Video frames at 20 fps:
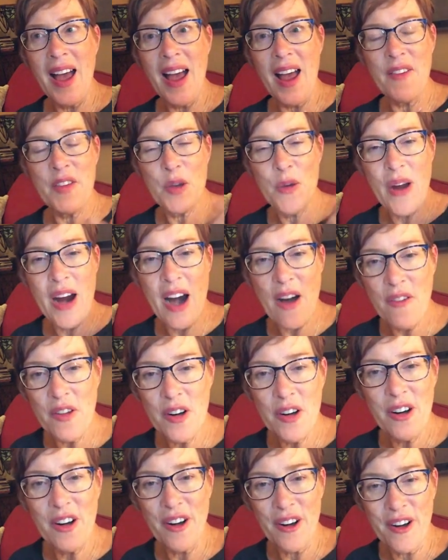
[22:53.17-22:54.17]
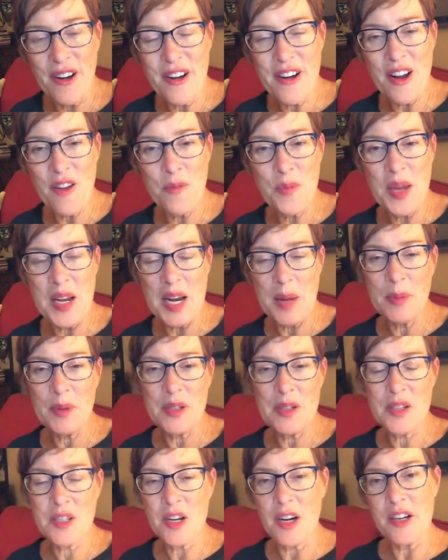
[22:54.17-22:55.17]
Have you ever heard of being able
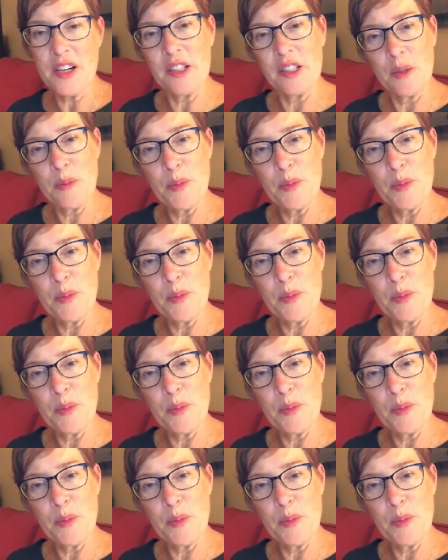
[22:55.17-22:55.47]
to start your